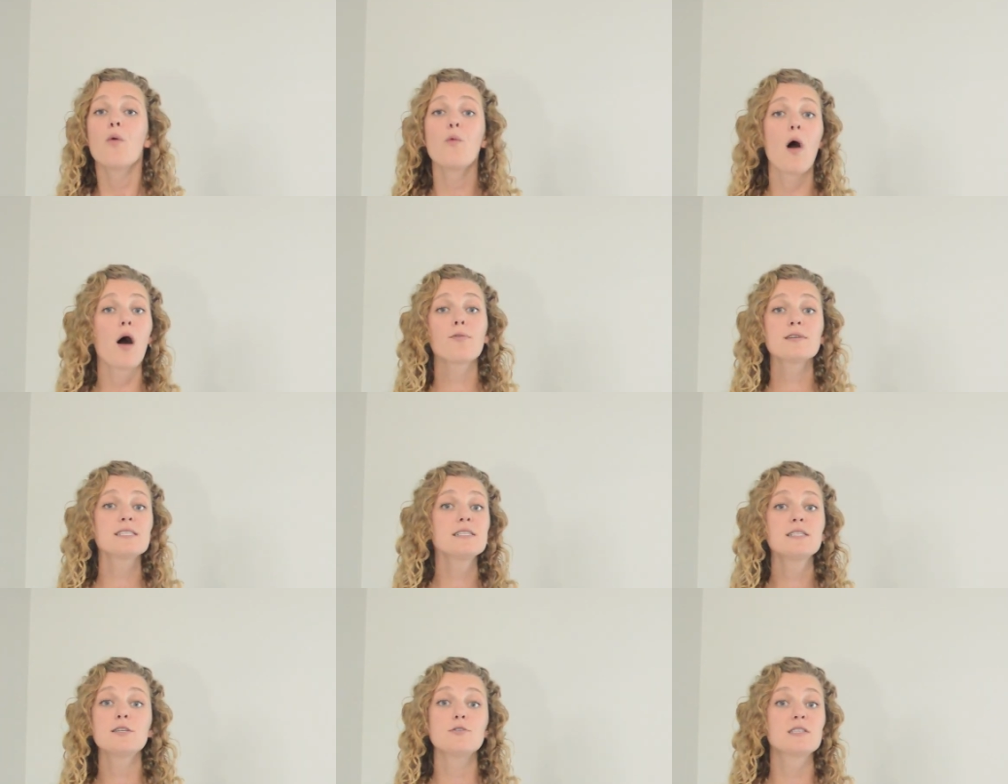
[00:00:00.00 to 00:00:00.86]

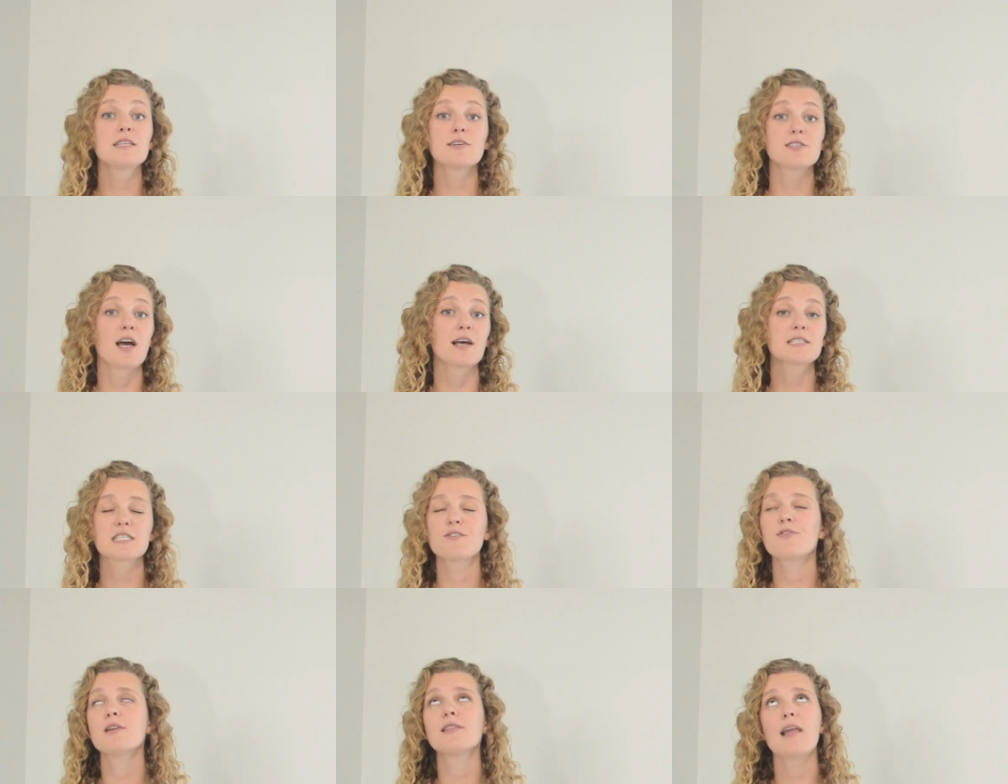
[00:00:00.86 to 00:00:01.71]
Walruses use their
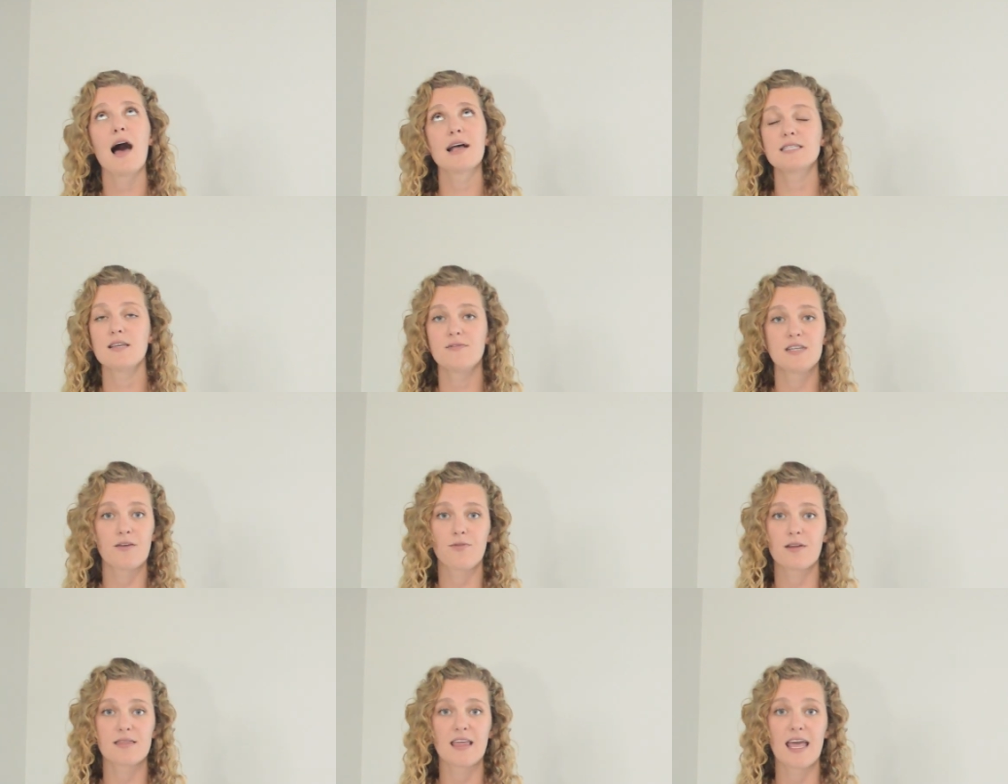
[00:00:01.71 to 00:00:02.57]
tusks for lots of
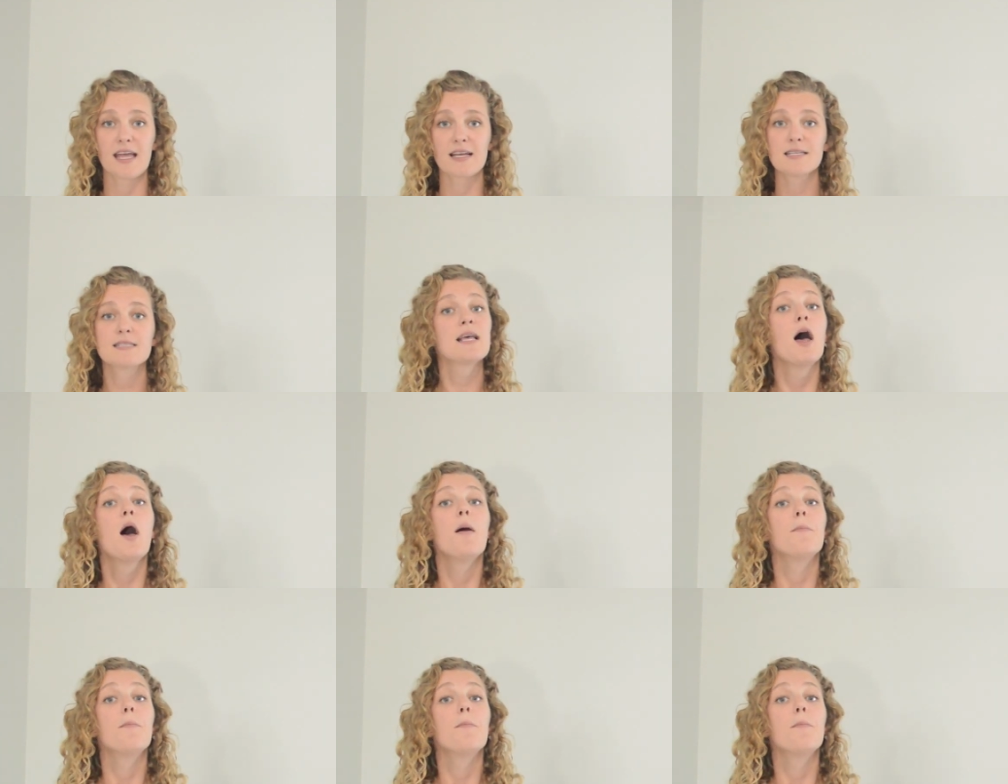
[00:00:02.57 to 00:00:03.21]
different things.